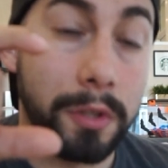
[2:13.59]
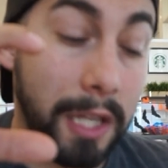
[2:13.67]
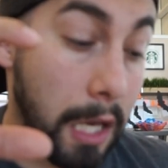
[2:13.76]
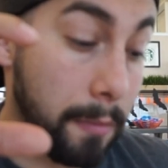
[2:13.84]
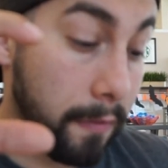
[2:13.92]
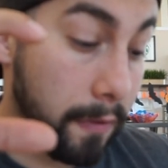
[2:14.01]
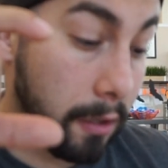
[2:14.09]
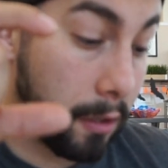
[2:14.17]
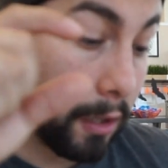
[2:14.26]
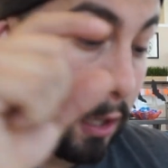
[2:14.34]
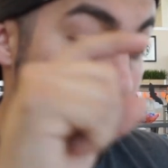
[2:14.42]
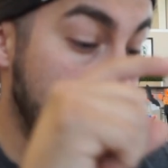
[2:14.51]
name of
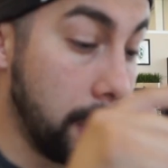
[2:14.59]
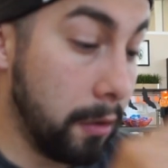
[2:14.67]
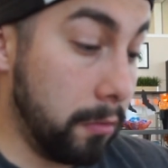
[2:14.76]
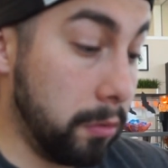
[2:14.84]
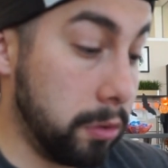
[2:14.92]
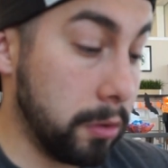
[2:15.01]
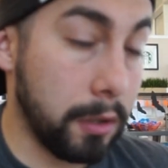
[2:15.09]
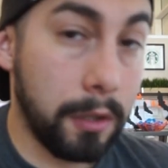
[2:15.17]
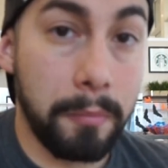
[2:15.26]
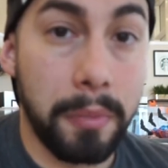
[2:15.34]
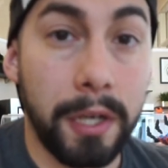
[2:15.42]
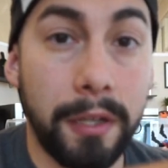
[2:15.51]
it.
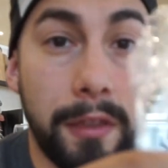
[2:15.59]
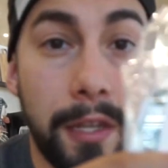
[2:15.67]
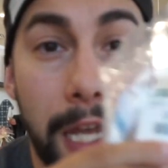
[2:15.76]
But the